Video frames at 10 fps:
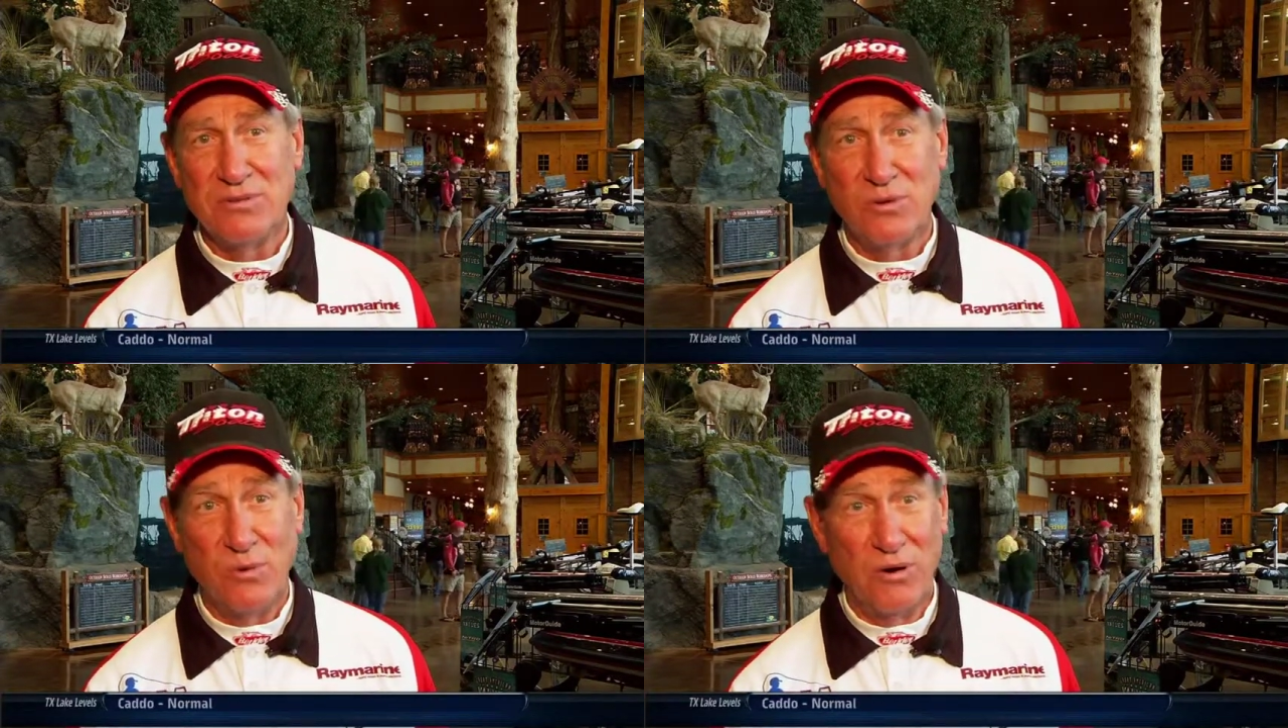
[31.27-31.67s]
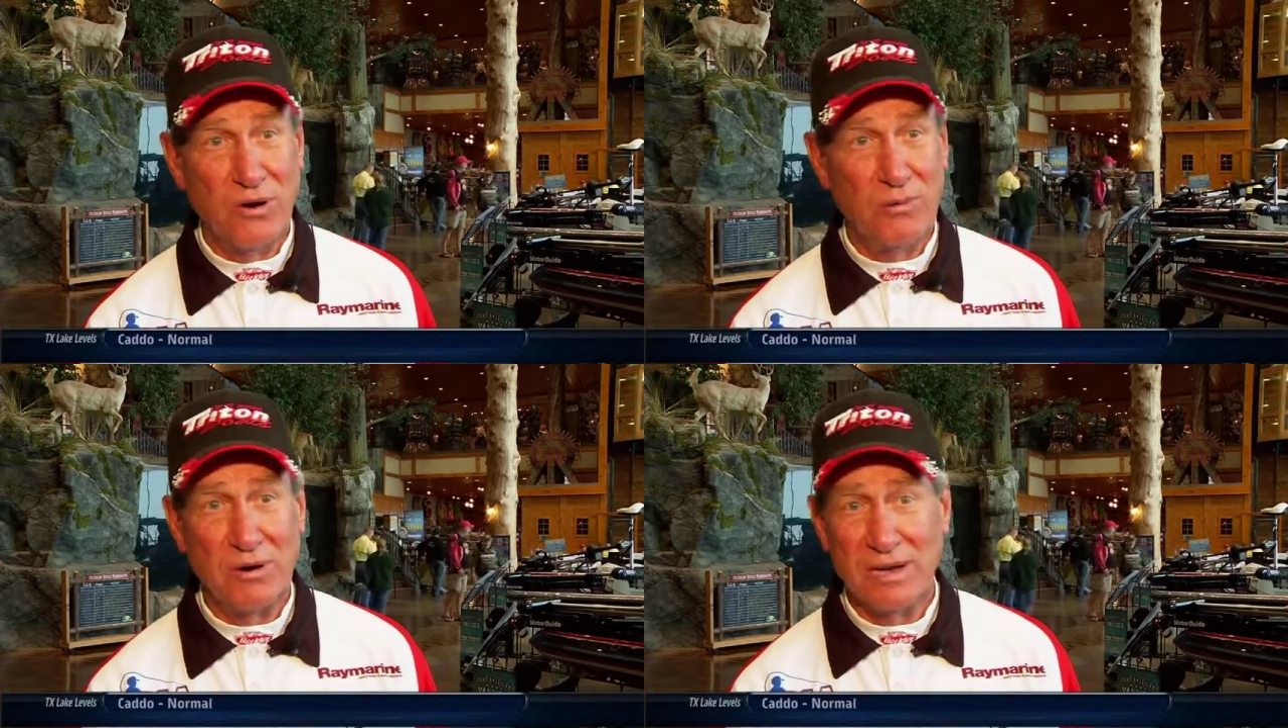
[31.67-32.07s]
the
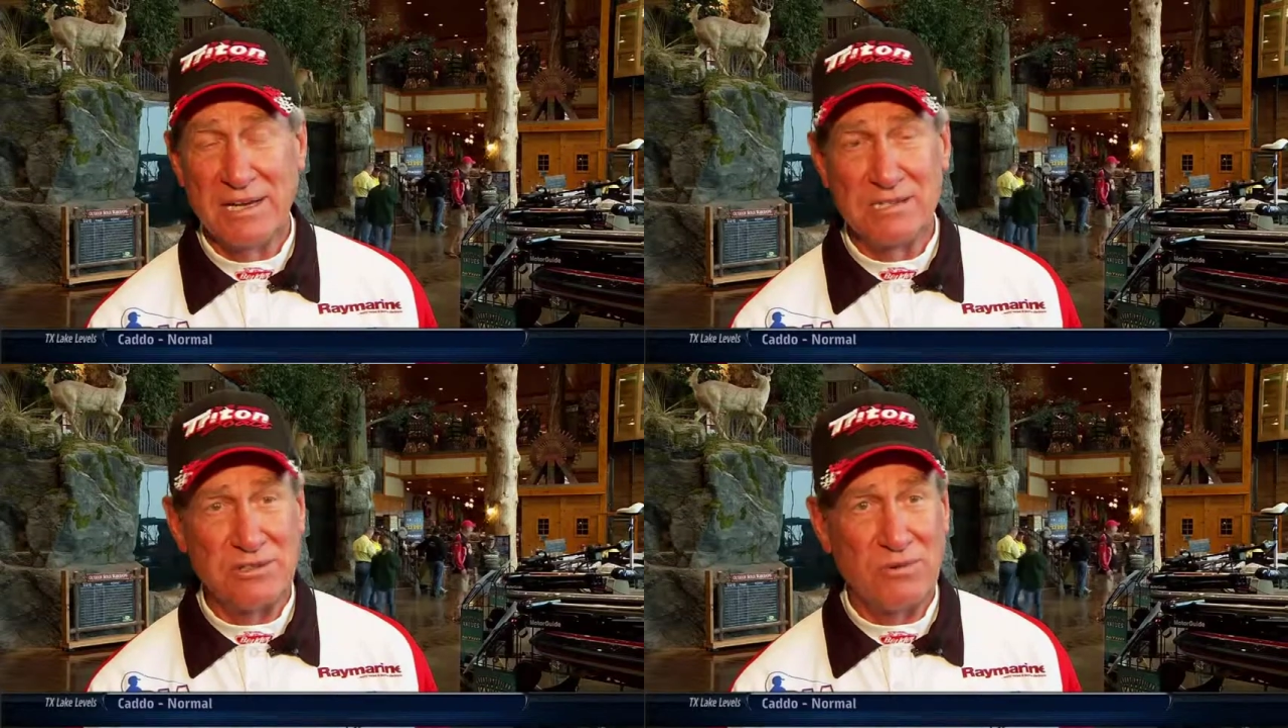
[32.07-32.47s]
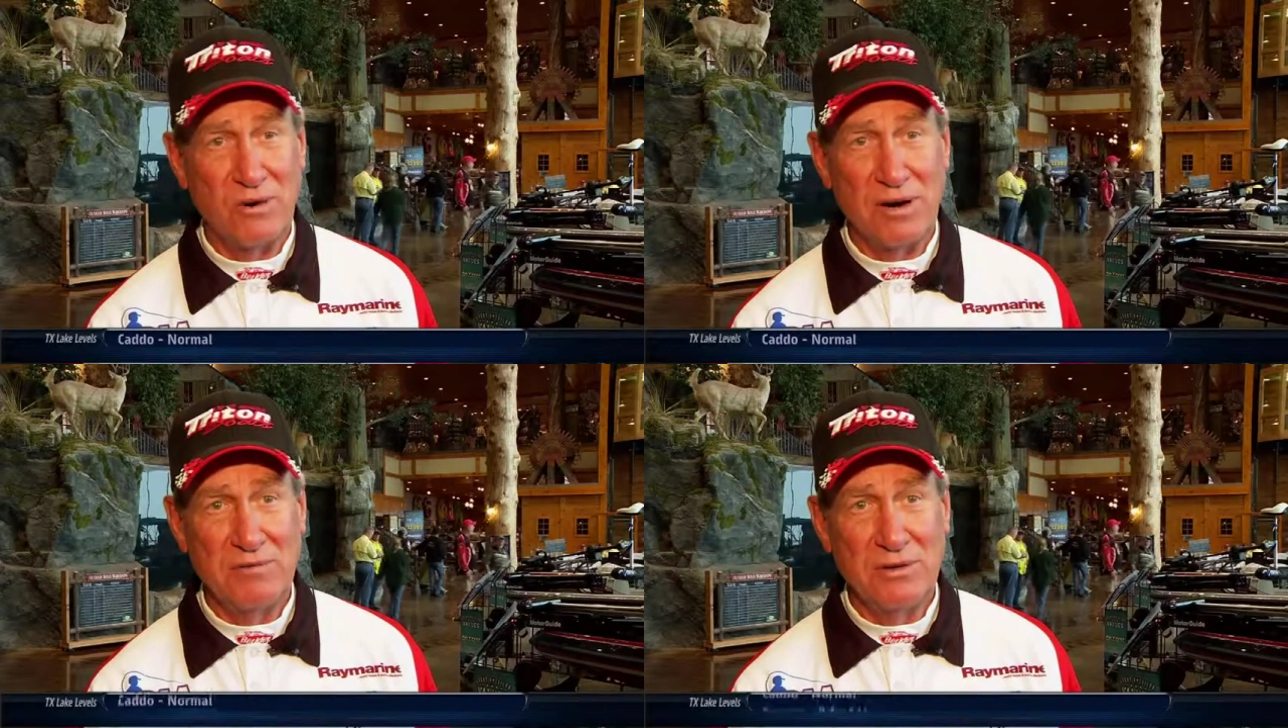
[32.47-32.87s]
worm or lizard or
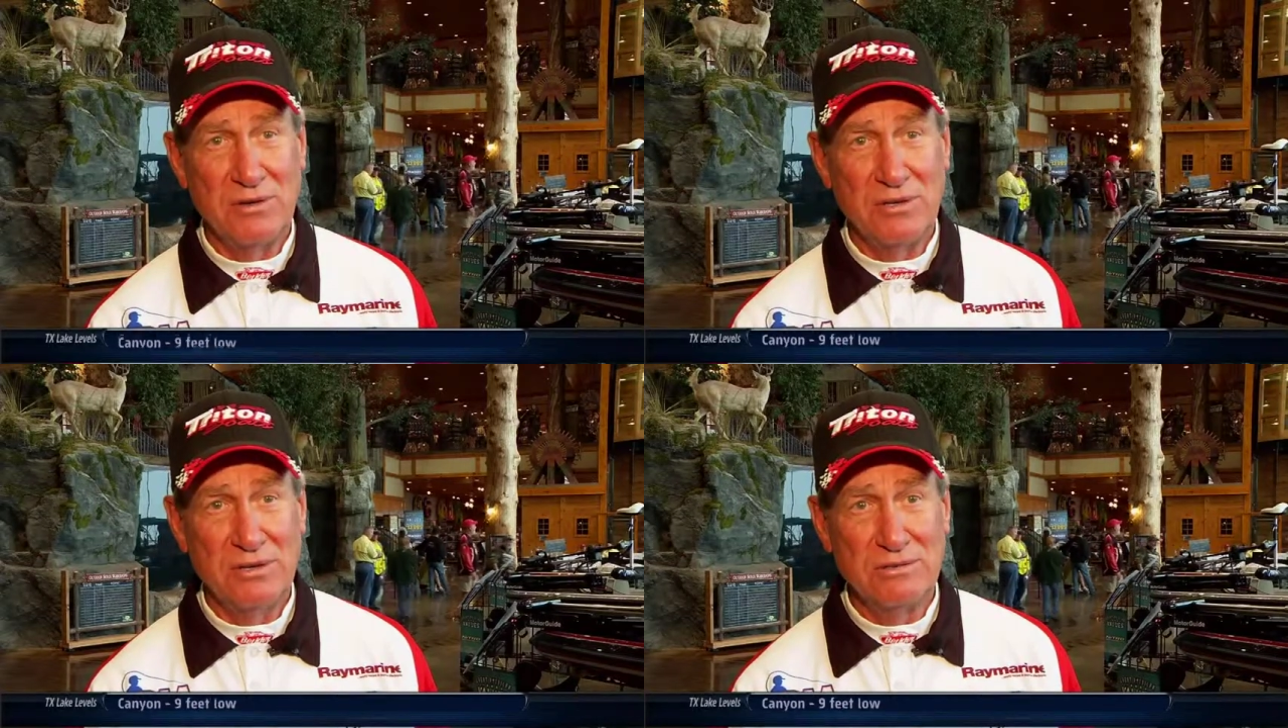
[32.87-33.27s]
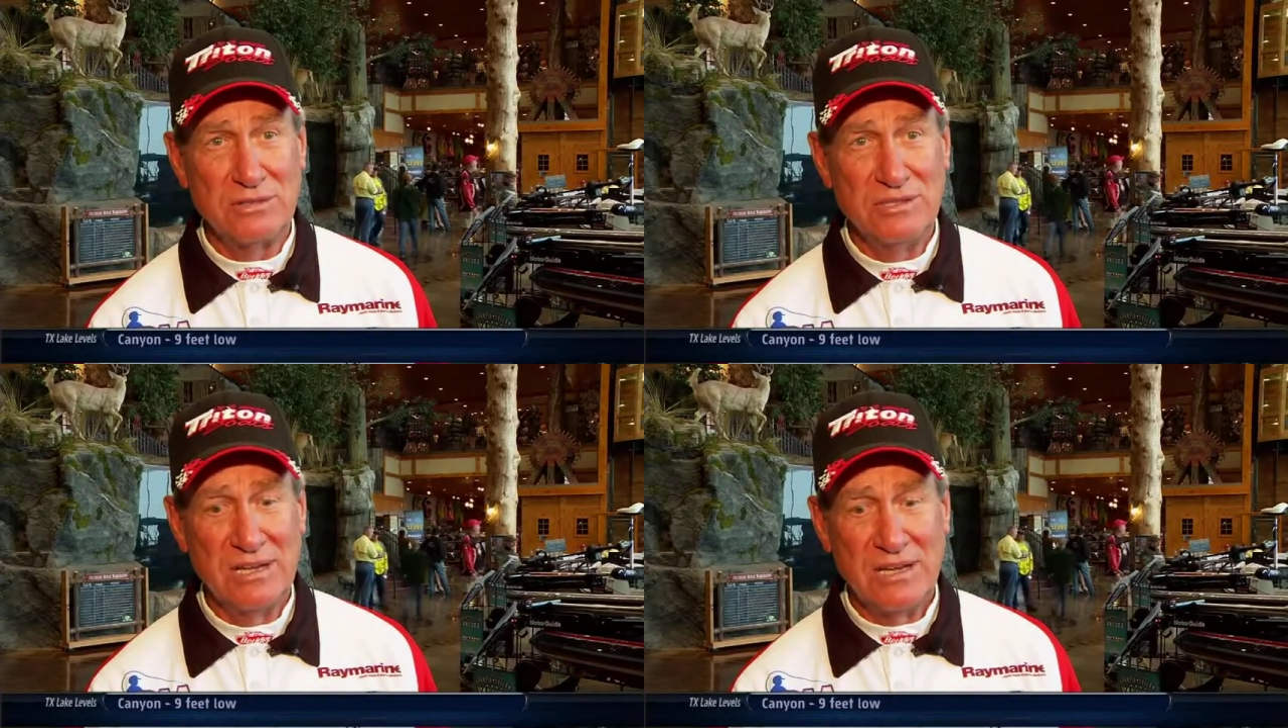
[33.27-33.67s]
whatever you're
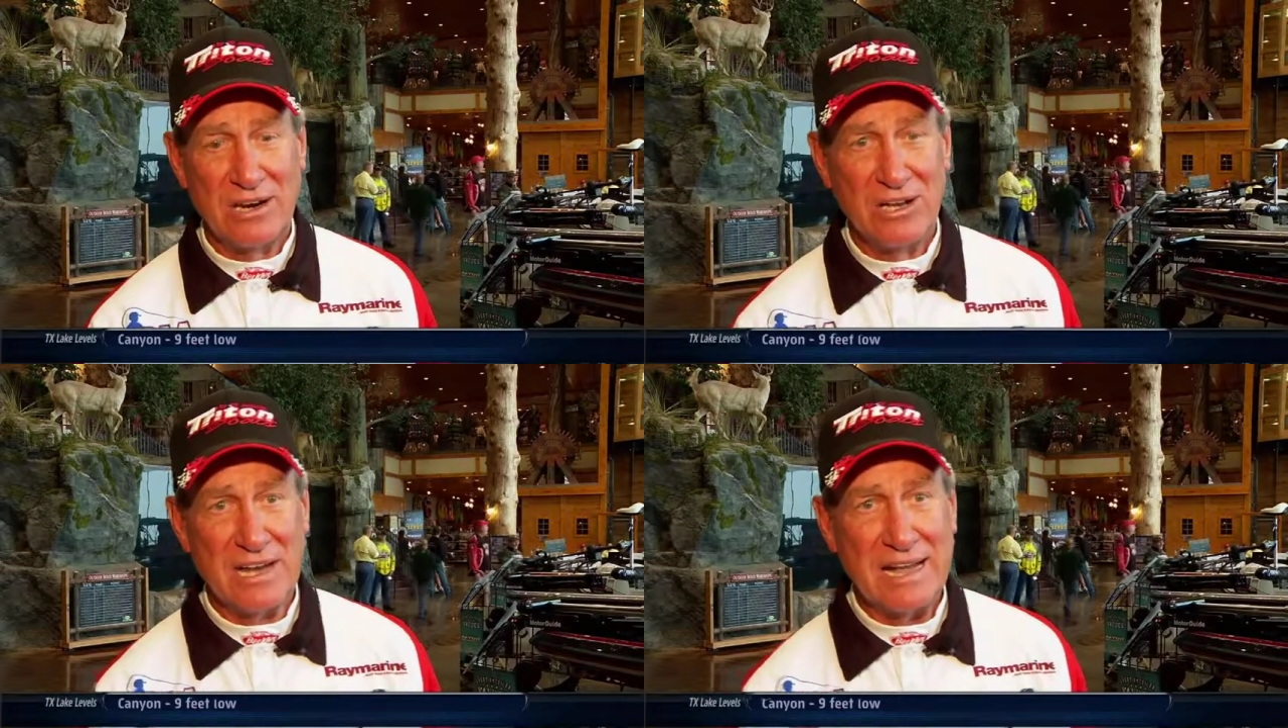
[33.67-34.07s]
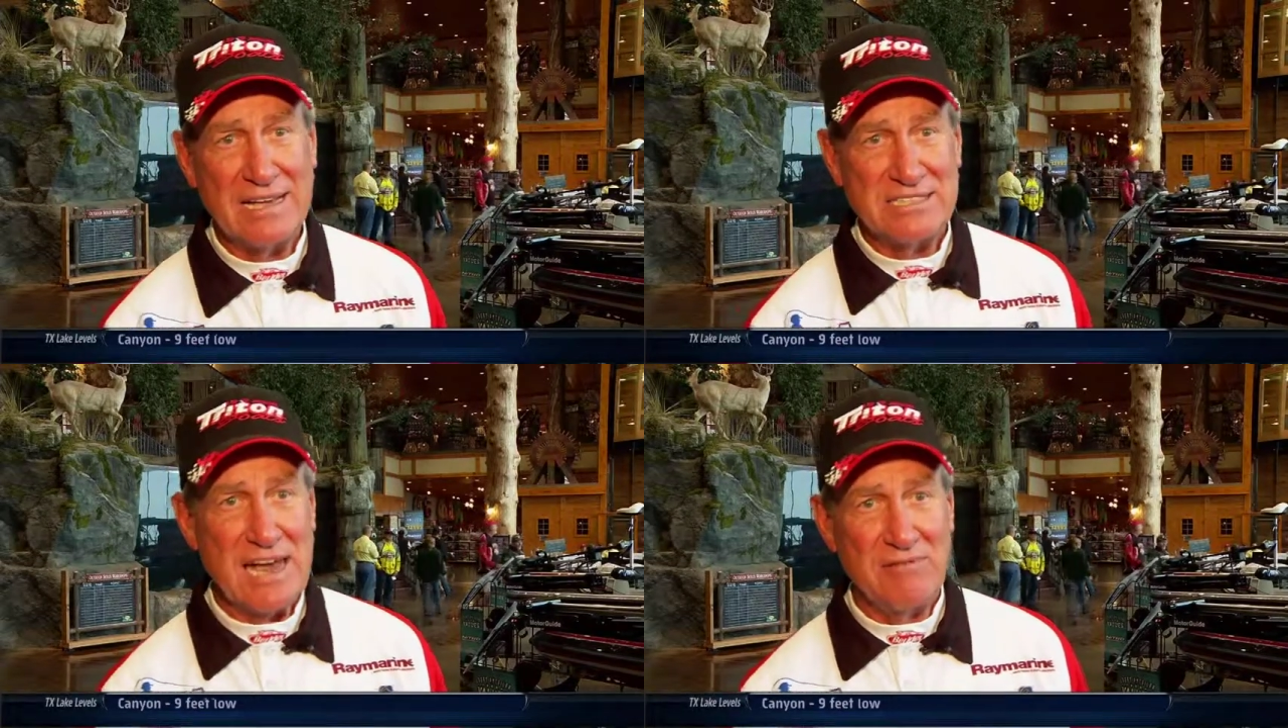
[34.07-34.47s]
using look like
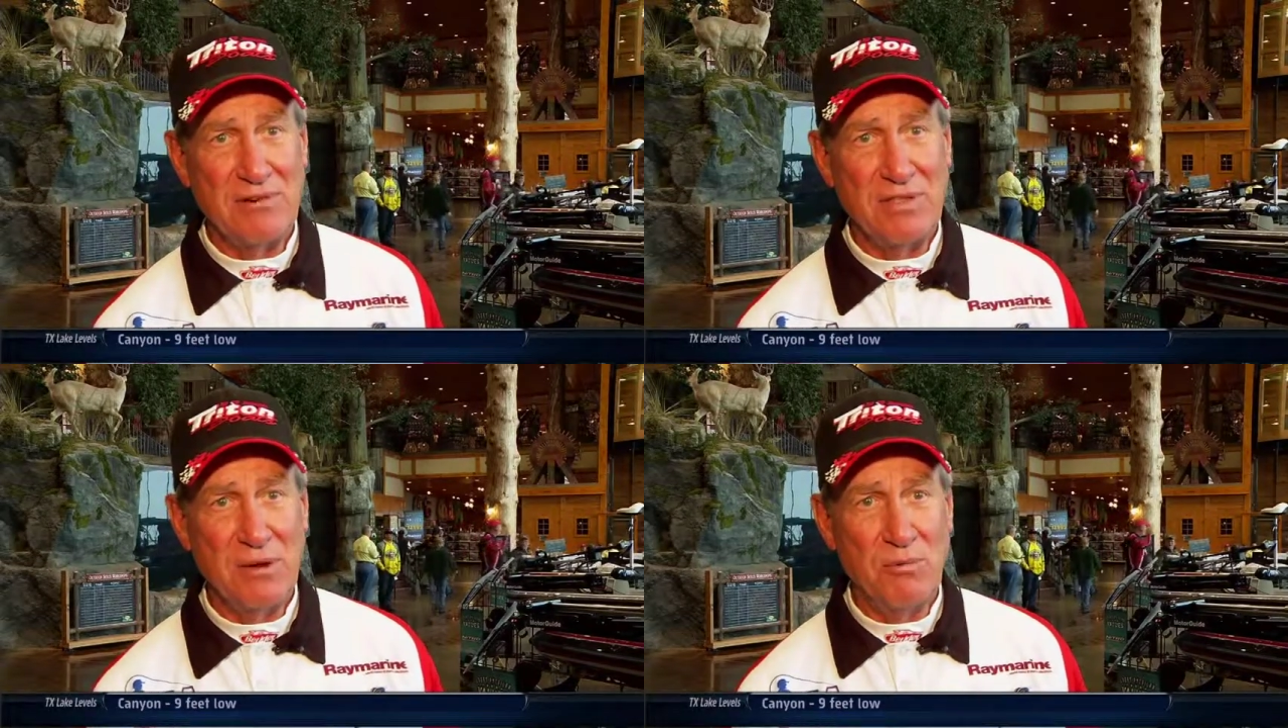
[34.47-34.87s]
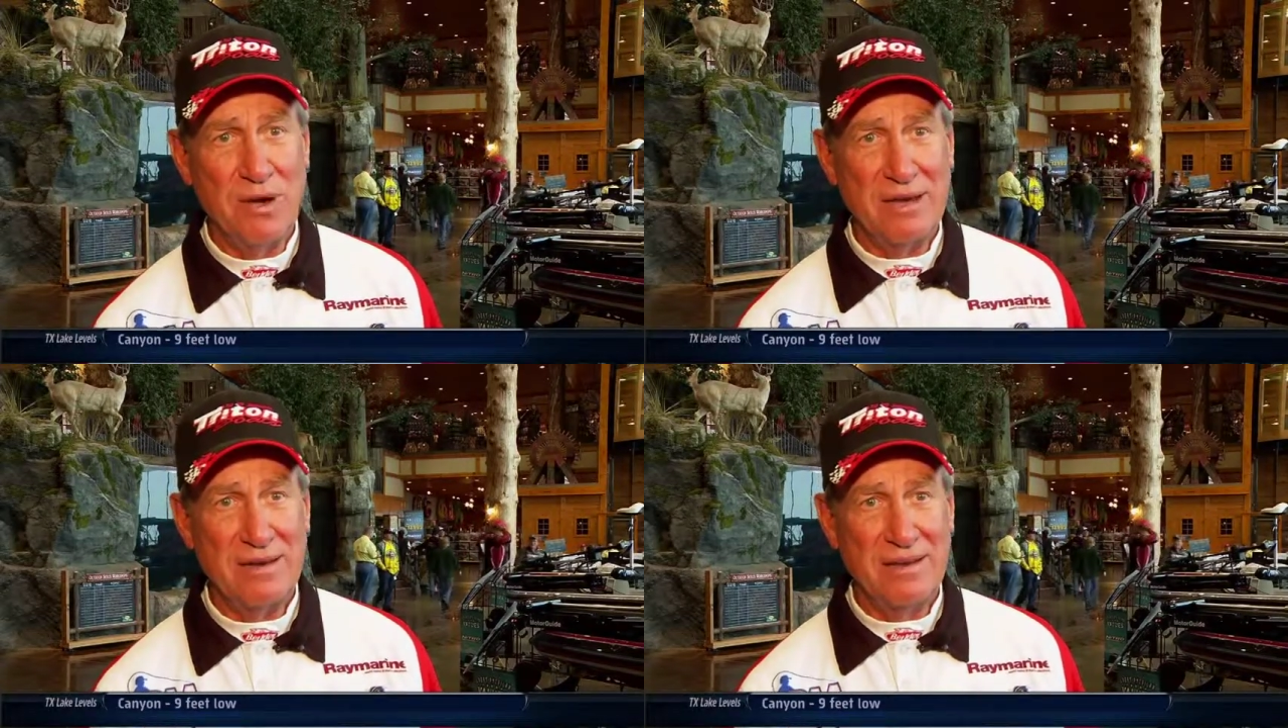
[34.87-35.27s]
it's after that weight.